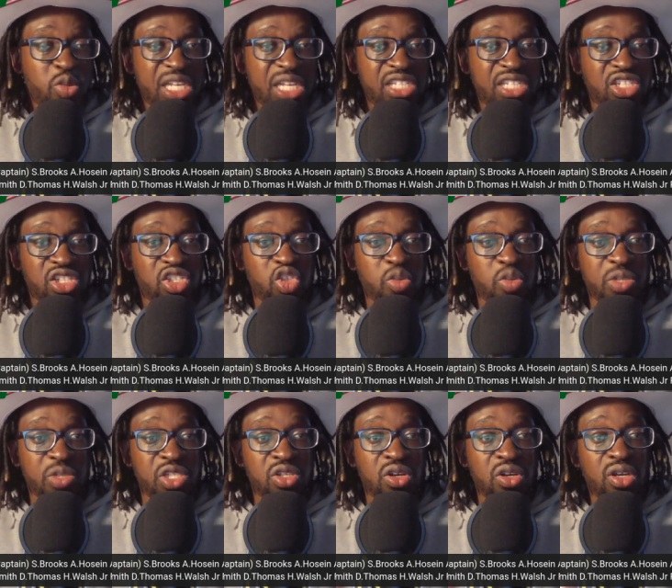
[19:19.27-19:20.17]
But let's just assume
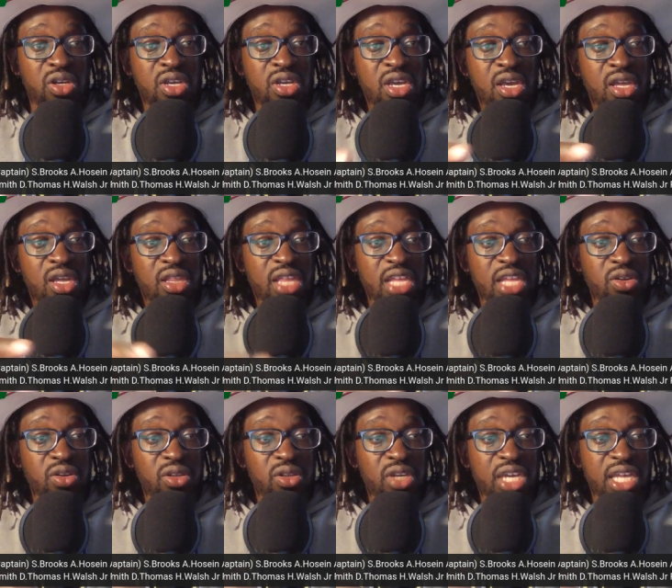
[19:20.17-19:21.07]
he's not. Then
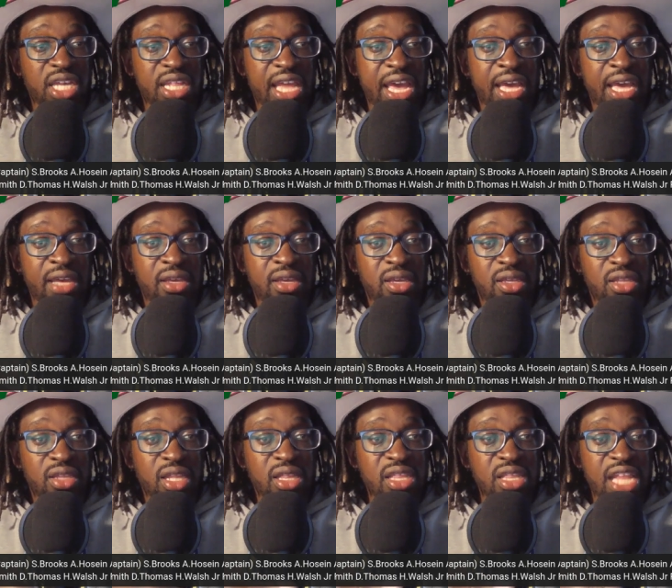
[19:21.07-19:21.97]
you're looking at
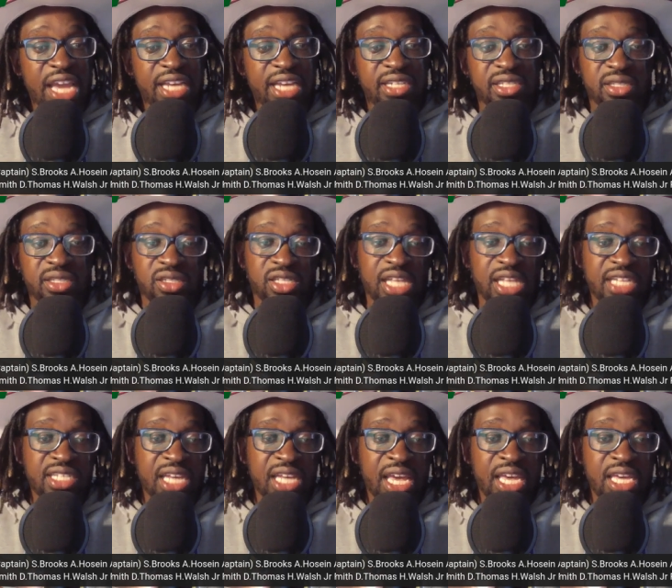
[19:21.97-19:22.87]
the next. So
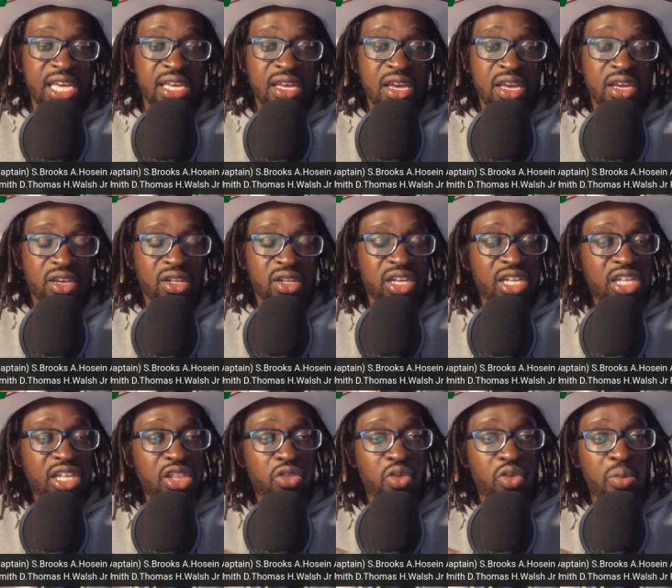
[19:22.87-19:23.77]
that's eight. You're
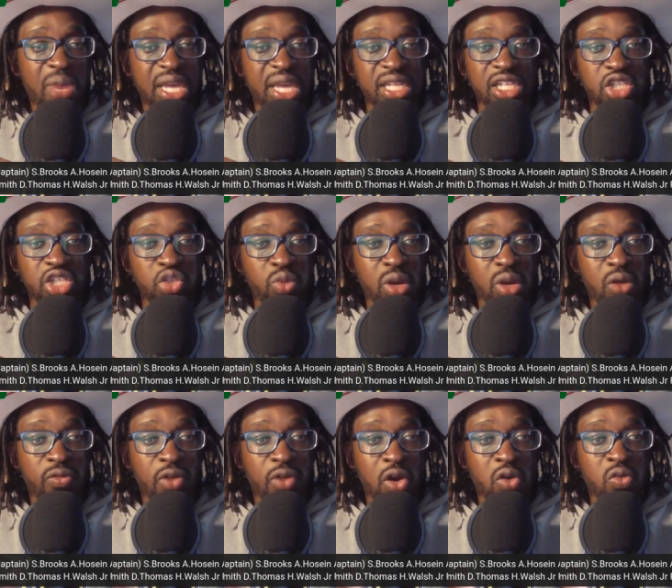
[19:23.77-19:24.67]
looking at the remaining
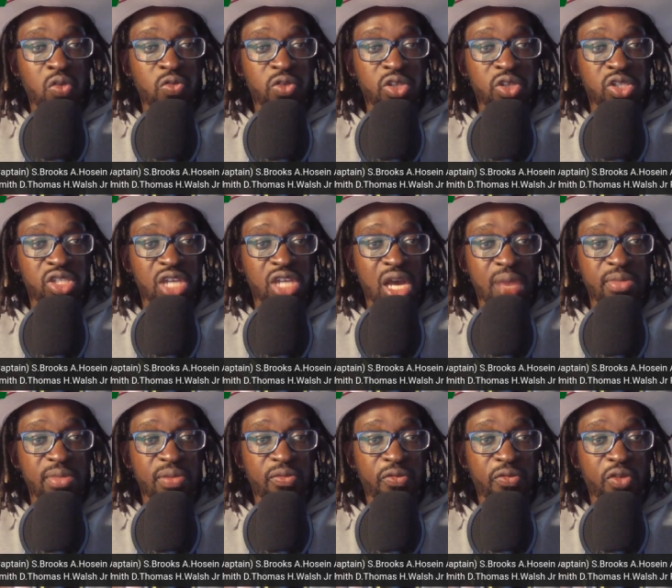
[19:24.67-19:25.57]
twelve overs
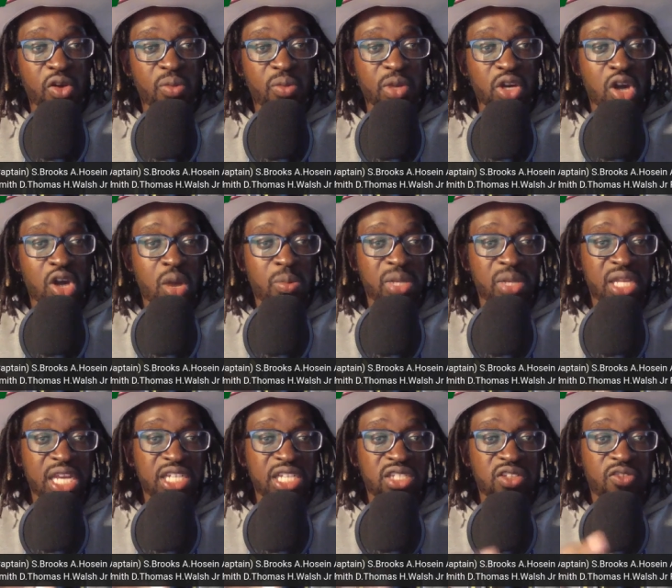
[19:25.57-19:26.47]
coming from a
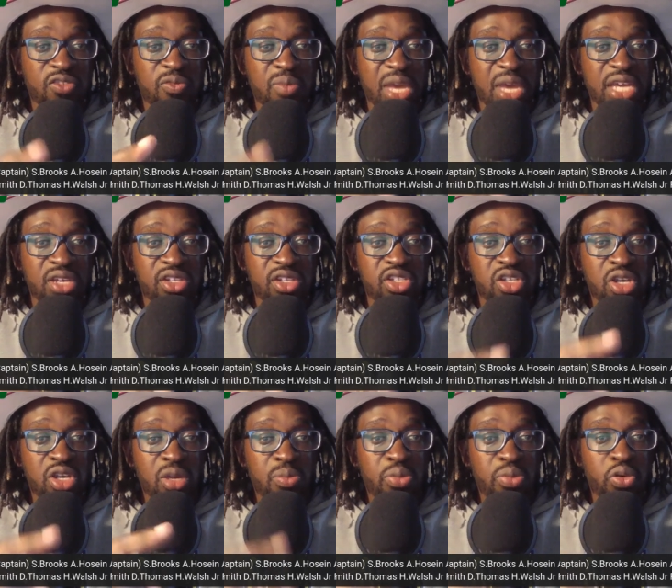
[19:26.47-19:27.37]
combination of Mayers,
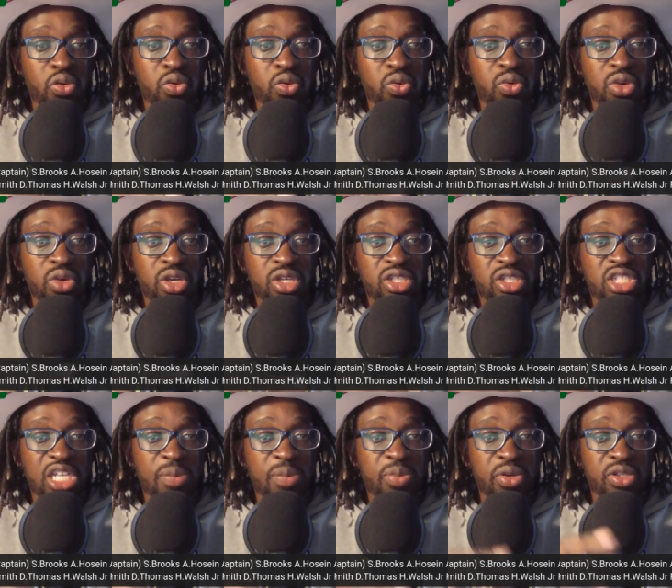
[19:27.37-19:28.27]
Paul,
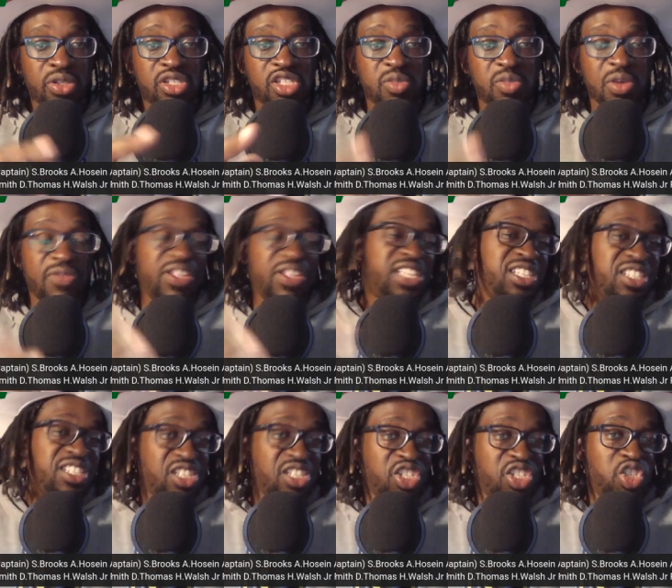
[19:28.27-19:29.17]
Shepherd, Smith. Let's
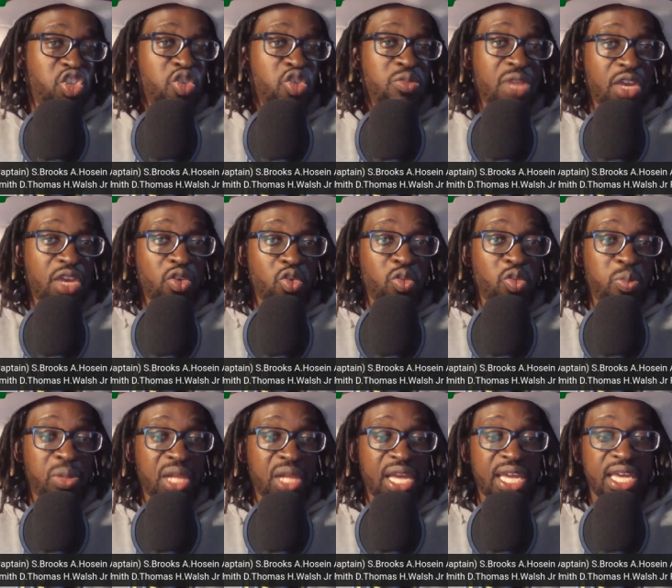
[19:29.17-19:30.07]
just assume they all
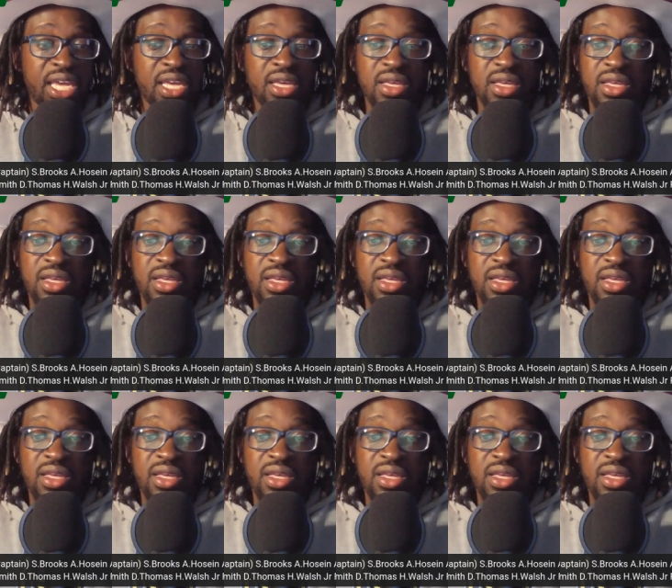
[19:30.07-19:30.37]
play.